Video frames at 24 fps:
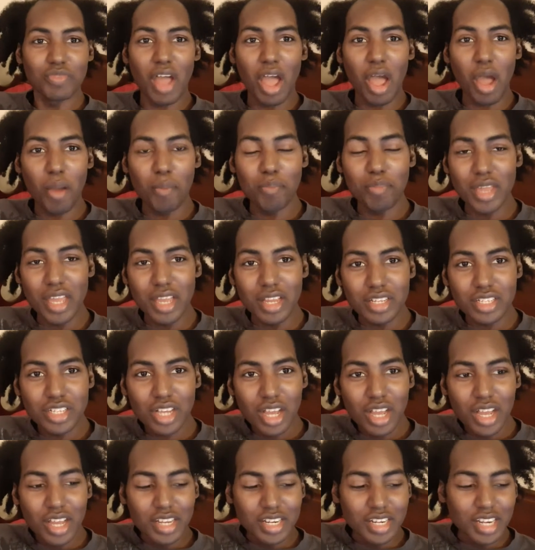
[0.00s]
all, bitch,
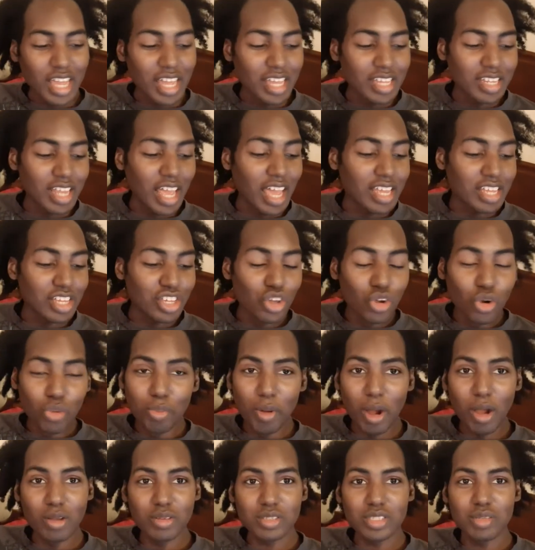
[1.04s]
you
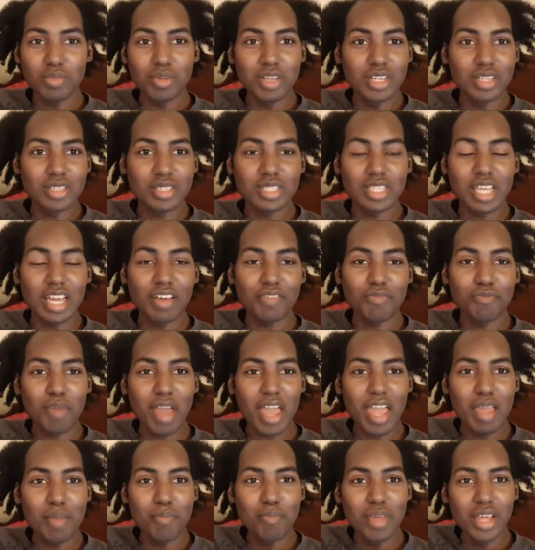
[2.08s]
supposed to be the
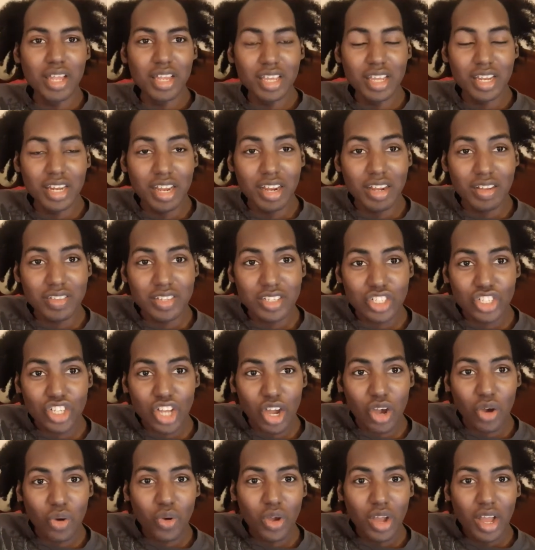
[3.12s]
self-made millionaire of the
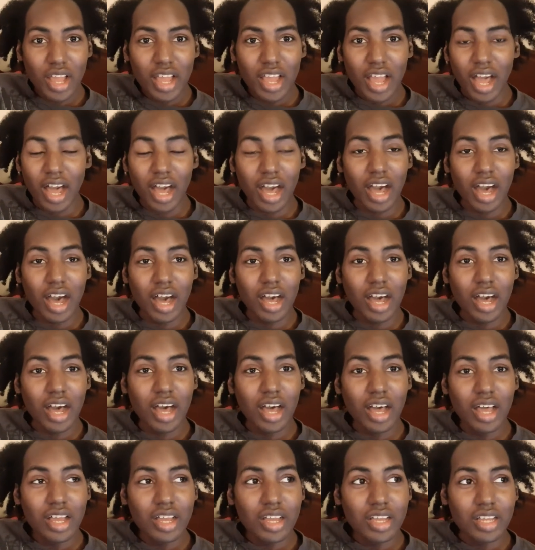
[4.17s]
show.
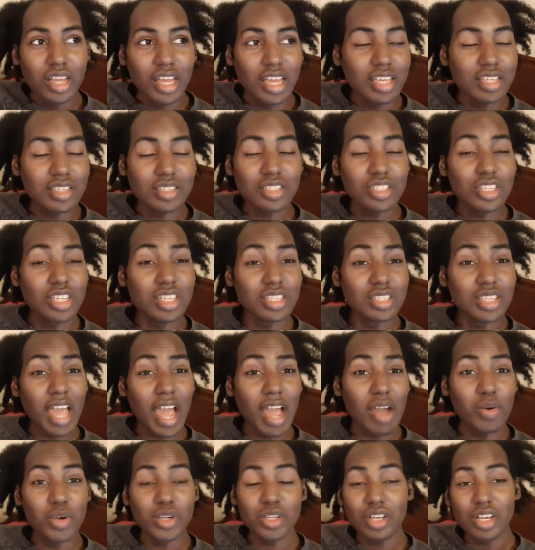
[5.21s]
Is this
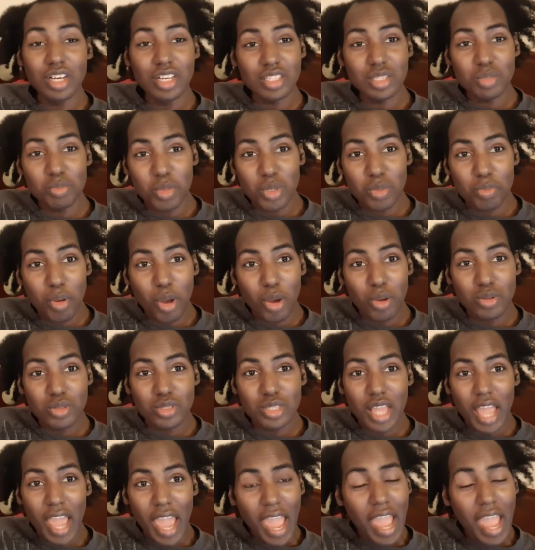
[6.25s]
how a customer supposed
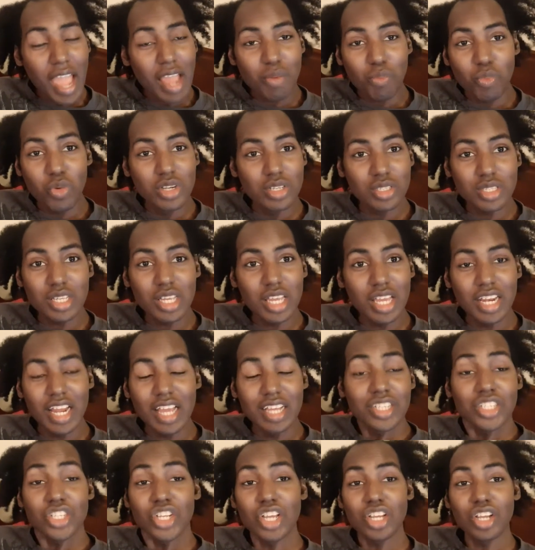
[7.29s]
to act? Once again,
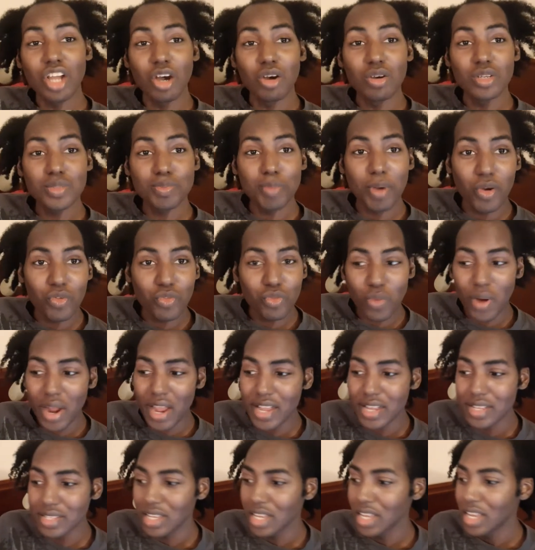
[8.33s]
that shit goes both
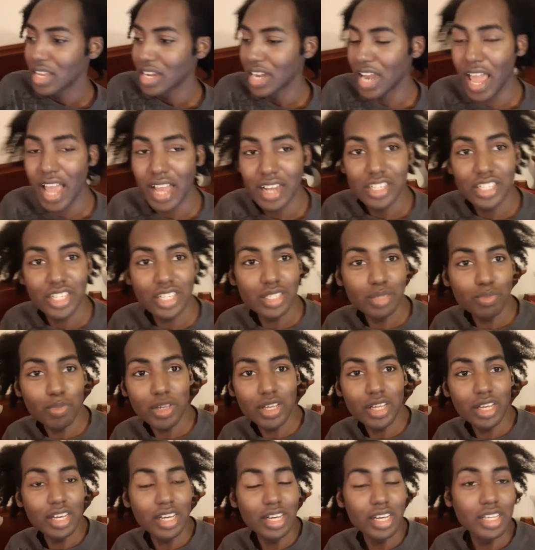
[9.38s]
ways. Now, just
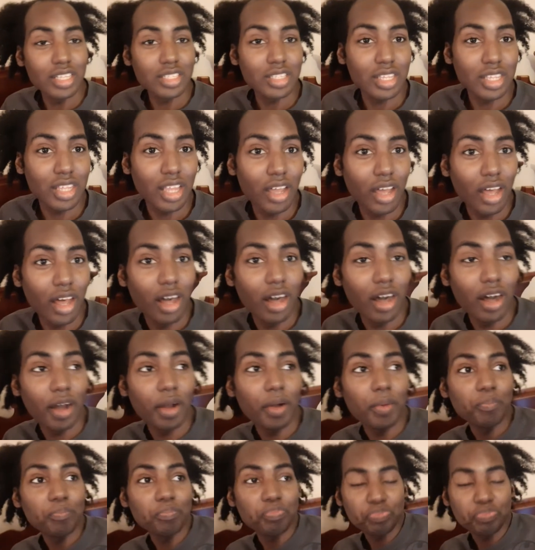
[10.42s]
because the